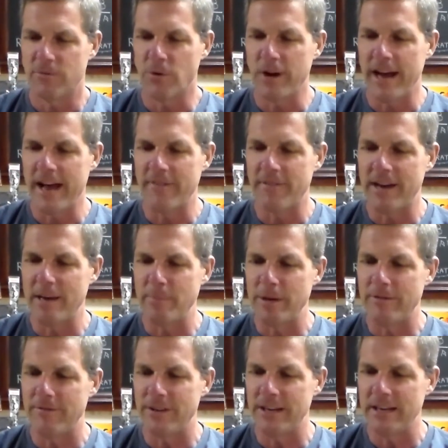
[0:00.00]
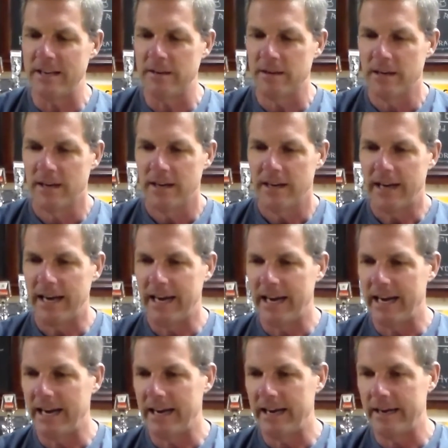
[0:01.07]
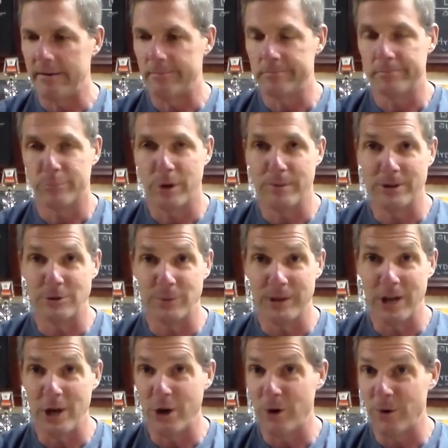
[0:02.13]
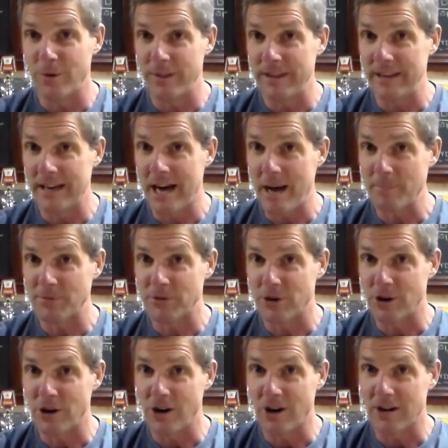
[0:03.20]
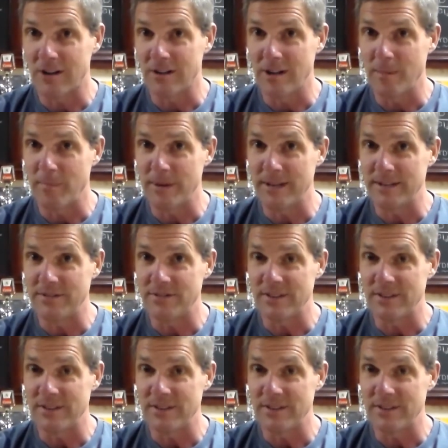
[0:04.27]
ABV, and pretty much we know the hops are Columbus,